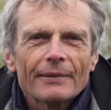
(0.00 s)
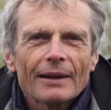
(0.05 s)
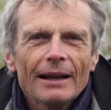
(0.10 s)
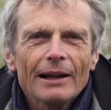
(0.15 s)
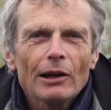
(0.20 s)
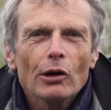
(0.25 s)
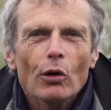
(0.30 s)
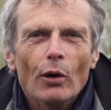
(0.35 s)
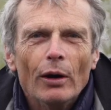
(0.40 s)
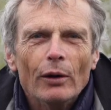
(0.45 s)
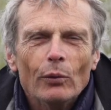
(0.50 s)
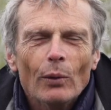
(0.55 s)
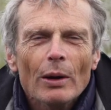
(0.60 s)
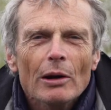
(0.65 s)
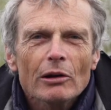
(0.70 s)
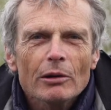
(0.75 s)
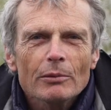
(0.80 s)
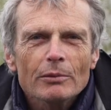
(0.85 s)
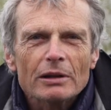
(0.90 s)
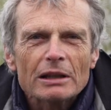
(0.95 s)
Hello and
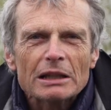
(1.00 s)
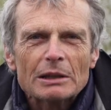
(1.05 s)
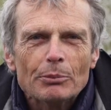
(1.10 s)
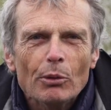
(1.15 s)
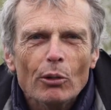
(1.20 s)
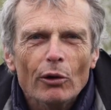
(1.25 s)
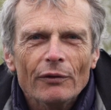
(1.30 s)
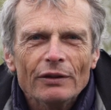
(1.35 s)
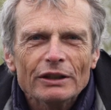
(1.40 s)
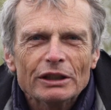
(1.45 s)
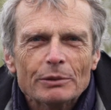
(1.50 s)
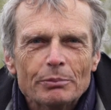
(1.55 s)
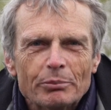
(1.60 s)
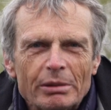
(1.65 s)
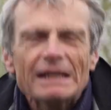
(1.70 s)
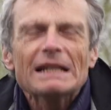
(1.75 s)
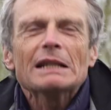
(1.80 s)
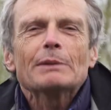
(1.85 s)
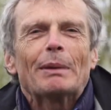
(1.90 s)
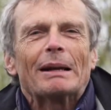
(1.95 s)
welcome to the Sportfish
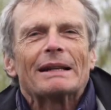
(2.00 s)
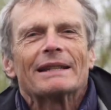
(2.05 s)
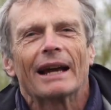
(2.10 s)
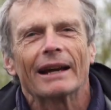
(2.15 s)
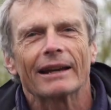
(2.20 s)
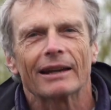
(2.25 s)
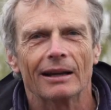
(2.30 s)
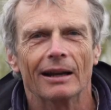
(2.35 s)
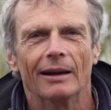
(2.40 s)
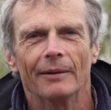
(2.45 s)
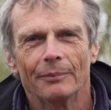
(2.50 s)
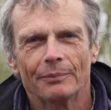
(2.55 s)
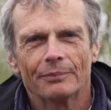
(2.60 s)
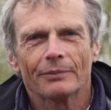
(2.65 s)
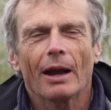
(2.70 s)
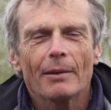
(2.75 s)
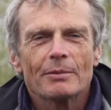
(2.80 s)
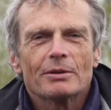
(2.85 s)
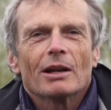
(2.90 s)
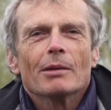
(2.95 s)
Spring Spectacular.
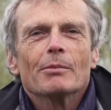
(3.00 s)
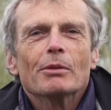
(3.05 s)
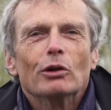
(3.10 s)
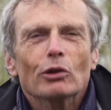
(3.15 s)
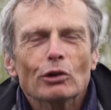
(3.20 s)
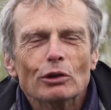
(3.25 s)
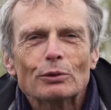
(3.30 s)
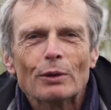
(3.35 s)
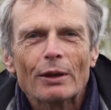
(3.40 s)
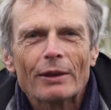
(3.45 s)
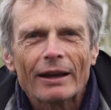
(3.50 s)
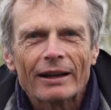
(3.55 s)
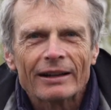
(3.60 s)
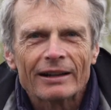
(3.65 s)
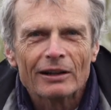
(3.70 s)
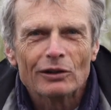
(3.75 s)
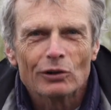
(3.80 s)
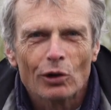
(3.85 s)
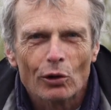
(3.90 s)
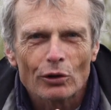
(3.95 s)
I'm Simon Gawesworth. I'm
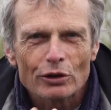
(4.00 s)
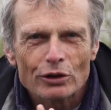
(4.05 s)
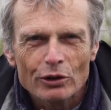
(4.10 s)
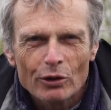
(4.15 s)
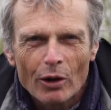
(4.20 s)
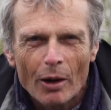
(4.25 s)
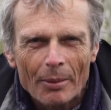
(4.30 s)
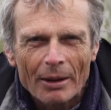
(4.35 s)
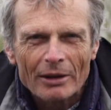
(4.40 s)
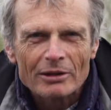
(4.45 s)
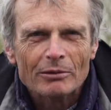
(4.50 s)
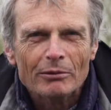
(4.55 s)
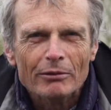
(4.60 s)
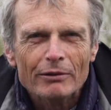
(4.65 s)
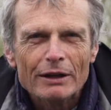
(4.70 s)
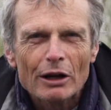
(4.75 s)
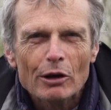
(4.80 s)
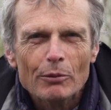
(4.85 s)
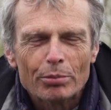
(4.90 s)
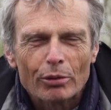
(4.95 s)
going to talk to you about some
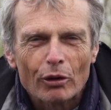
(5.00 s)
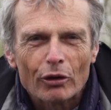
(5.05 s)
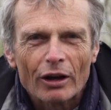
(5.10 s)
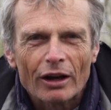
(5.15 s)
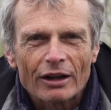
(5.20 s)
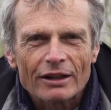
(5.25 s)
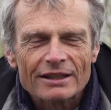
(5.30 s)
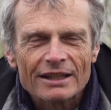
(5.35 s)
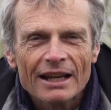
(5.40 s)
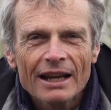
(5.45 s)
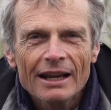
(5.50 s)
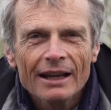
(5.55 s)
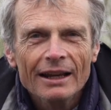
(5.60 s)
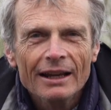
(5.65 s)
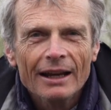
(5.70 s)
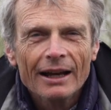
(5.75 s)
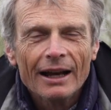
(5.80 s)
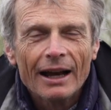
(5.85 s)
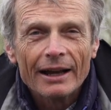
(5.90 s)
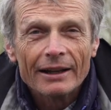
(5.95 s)
RIO products.
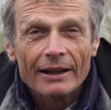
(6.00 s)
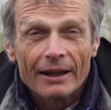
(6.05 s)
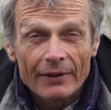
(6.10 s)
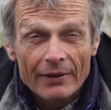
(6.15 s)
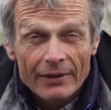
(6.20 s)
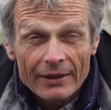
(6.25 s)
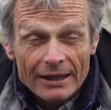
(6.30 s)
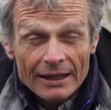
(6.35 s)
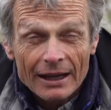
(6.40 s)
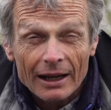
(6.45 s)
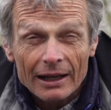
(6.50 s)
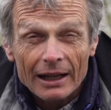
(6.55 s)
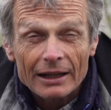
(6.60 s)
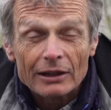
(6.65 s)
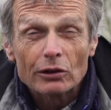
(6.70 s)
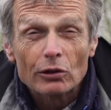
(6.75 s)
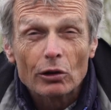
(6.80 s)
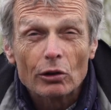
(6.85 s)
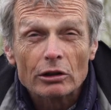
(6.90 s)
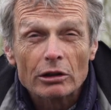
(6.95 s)
And the thing I'd like to
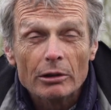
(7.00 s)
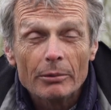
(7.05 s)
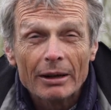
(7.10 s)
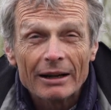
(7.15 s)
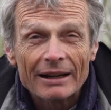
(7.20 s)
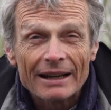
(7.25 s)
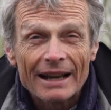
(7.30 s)
talk to you about